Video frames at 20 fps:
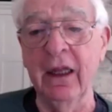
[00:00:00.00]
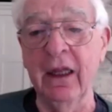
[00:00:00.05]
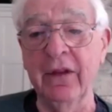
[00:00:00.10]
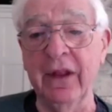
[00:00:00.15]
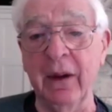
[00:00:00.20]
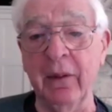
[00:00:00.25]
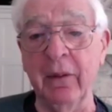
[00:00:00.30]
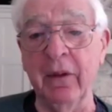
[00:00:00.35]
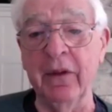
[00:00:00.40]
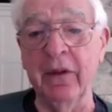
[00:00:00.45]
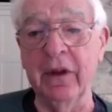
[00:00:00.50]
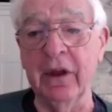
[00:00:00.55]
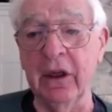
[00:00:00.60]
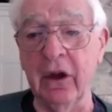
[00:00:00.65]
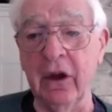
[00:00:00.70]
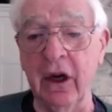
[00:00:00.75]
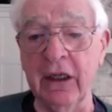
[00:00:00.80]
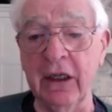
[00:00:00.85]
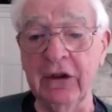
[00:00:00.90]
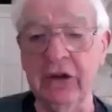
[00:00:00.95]
that were the
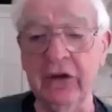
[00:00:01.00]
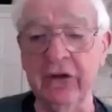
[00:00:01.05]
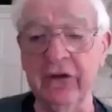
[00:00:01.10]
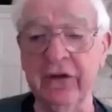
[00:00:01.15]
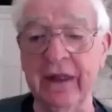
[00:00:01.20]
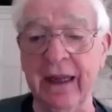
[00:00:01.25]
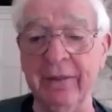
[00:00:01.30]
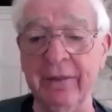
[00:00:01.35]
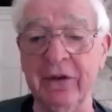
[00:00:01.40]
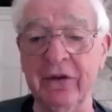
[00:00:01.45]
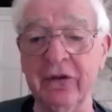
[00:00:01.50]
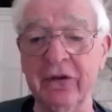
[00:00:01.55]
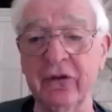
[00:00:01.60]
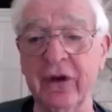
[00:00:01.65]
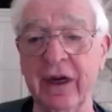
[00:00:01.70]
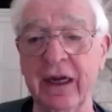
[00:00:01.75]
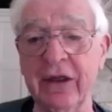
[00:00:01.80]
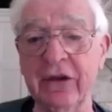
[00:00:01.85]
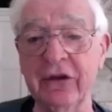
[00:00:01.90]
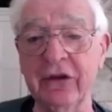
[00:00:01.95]
largest
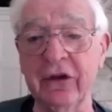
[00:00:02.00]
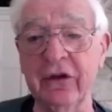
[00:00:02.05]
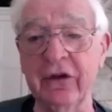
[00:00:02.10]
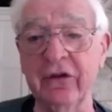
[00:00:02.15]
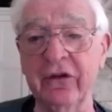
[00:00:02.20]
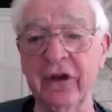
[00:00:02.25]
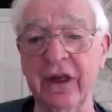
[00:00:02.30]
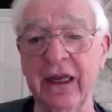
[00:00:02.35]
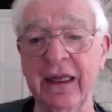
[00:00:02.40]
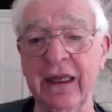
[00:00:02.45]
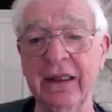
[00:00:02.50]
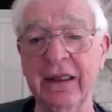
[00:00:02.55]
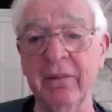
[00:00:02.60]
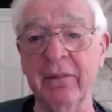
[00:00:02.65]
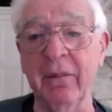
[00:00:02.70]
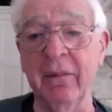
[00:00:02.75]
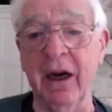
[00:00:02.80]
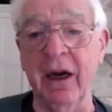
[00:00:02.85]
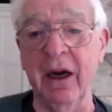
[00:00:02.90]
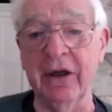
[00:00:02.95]
demonstrations in the
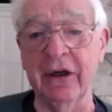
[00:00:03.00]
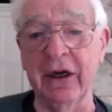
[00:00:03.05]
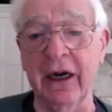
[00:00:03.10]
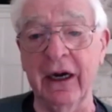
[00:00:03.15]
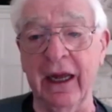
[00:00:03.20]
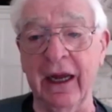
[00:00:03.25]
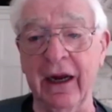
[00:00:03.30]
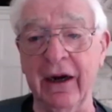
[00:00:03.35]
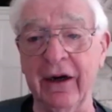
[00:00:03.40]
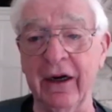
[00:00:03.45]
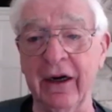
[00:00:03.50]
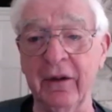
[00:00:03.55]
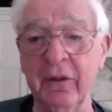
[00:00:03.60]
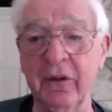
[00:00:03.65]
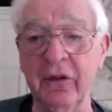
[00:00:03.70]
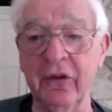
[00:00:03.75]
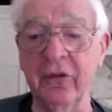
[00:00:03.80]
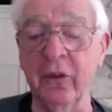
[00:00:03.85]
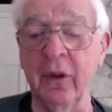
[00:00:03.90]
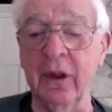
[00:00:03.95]
modern era,
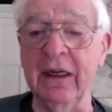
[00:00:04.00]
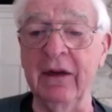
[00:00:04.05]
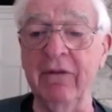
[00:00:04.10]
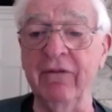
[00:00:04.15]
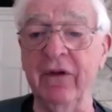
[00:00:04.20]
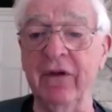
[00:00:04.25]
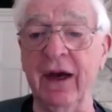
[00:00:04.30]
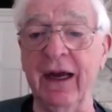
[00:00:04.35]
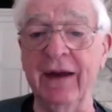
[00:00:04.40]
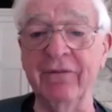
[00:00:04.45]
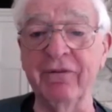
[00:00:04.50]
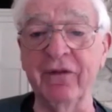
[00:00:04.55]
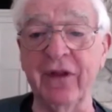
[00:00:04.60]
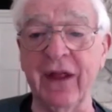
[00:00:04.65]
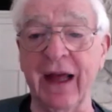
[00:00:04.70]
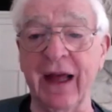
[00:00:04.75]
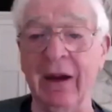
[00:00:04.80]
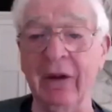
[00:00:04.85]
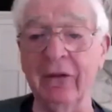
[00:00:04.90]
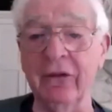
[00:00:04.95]
with
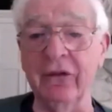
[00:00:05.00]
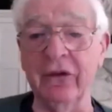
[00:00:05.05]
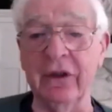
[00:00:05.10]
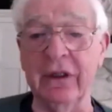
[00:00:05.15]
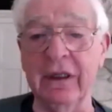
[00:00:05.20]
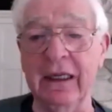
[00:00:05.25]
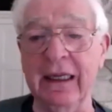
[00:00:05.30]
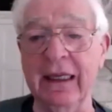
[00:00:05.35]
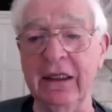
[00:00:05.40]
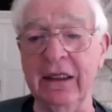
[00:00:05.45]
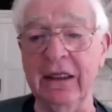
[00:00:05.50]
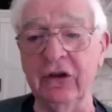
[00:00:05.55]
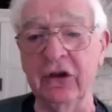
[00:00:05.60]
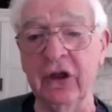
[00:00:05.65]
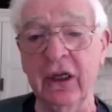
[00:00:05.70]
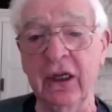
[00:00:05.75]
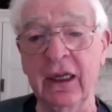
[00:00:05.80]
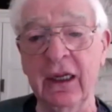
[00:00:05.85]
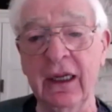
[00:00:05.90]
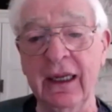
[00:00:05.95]
25,000 each
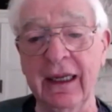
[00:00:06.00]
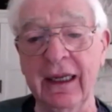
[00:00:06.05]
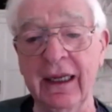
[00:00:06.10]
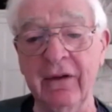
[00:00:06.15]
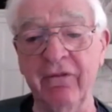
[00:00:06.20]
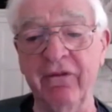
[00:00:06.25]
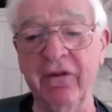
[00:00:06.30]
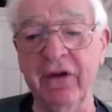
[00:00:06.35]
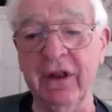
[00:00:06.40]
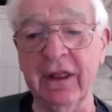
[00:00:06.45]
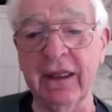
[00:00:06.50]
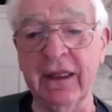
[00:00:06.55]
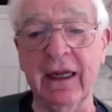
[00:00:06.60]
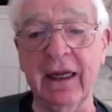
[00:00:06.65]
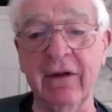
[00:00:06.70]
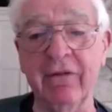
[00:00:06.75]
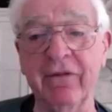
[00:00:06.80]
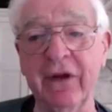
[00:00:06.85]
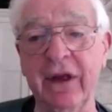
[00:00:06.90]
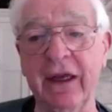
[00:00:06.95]
in
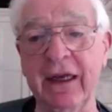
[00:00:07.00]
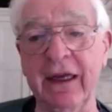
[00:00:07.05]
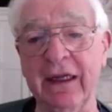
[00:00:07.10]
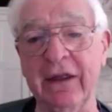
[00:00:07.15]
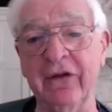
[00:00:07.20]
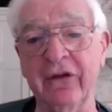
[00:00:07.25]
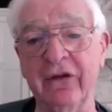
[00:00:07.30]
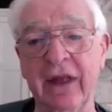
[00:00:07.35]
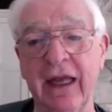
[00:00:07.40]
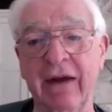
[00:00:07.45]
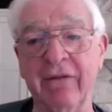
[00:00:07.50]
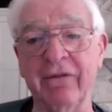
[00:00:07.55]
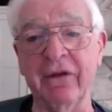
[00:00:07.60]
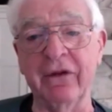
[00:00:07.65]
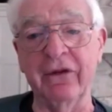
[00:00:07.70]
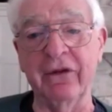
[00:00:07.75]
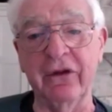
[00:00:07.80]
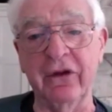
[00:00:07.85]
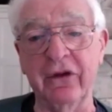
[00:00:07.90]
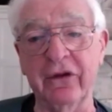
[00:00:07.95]
Philadelphia and San
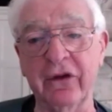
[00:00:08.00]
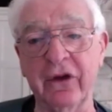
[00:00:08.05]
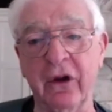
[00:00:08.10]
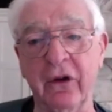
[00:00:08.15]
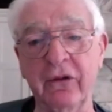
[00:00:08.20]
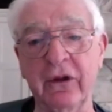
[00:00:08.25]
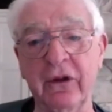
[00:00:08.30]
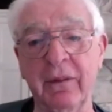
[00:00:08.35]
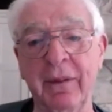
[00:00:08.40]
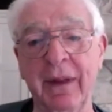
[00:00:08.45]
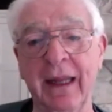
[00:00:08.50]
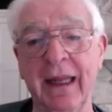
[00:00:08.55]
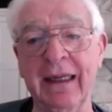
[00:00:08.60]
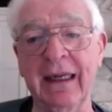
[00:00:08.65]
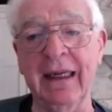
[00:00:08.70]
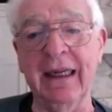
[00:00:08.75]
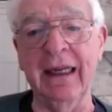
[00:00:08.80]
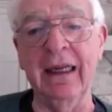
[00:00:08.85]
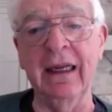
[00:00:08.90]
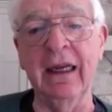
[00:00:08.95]
Francisco
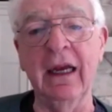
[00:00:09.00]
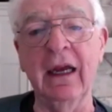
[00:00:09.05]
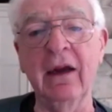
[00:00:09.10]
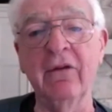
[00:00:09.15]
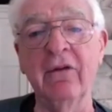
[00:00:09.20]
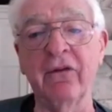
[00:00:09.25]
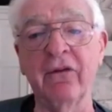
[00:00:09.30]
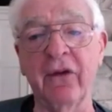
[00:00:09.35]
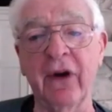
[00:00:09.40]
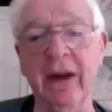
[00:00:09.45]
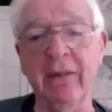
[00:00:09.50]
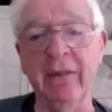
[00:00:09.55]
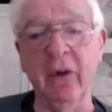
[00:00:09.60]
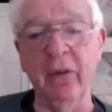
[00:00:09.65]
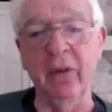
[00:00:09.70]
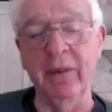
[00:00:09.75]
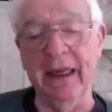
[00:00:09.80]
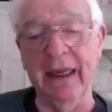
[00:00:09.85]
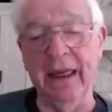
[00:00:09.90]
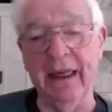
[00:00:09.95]
demanding free
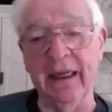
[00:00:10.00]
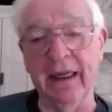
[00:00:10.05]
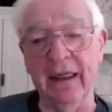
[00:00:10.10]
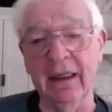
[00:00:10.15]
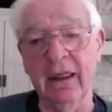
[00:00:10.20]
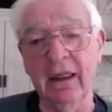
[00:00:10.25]
Mumia.